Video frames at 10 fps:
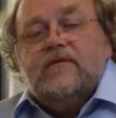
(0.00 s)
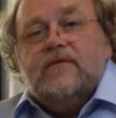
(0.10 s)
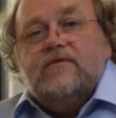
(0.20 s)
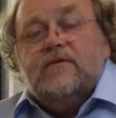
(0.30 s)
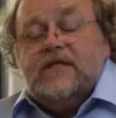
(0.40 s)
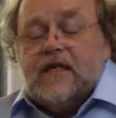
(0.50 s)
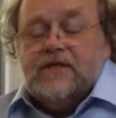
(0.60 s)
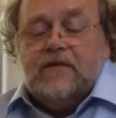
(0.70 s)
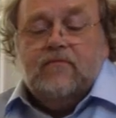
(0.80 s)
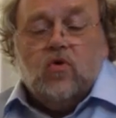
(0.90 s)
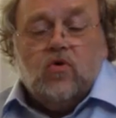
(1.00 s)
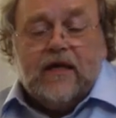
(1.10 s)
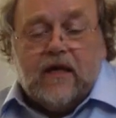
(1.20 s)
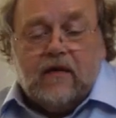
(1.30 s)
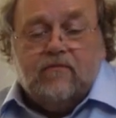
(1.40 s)
It's actually
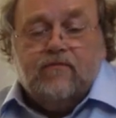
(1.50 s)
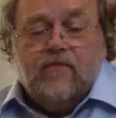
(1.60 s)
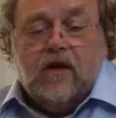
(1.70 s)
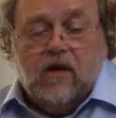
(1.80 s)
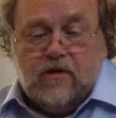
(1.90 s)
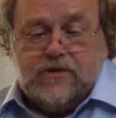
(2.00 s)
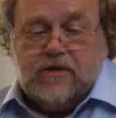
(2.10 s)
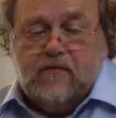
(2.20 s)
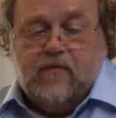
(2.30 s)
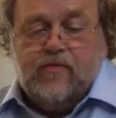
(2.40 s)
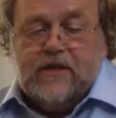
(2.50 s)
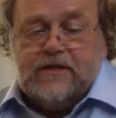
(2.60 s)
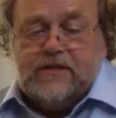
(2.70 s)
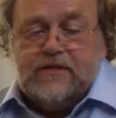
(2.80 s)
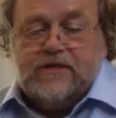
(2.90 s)
mourning the loss of the
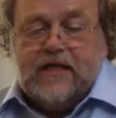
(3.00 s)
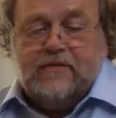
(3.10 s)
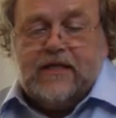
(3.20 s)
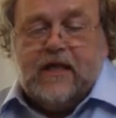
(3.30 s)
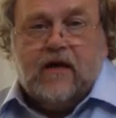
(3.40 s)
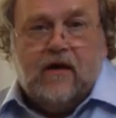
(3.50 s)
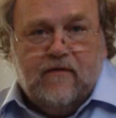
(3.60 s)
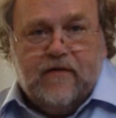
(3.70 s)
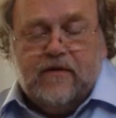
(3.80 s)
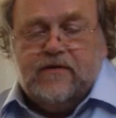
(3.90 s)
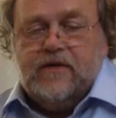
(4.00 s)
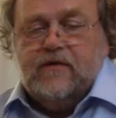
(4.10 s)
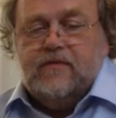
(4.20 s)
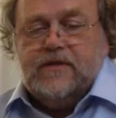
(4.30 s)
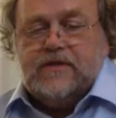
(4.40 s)
President, James A. Garfield,
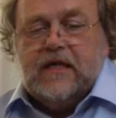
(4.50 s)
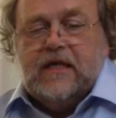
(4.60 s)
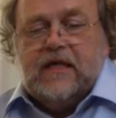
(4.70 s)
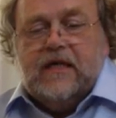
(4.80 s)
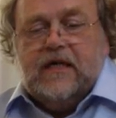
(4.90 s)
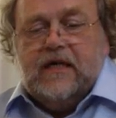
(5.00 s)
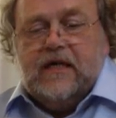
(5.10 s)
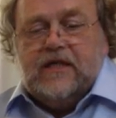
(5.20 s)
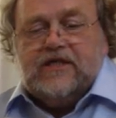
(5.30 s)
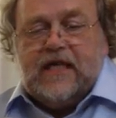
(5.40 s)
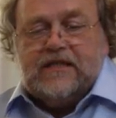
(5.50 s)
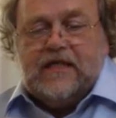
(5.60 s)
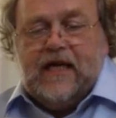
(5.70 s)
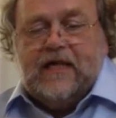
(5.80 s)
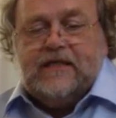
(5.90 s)
who was
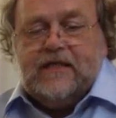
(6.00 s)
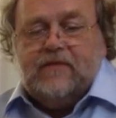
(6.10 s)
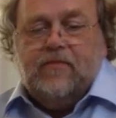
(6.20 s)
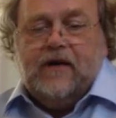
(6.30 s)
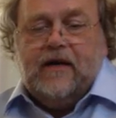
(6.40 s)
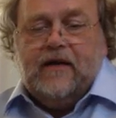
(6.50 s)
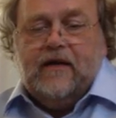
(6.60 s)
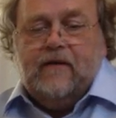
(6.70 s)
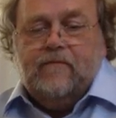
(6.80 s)
assassinated by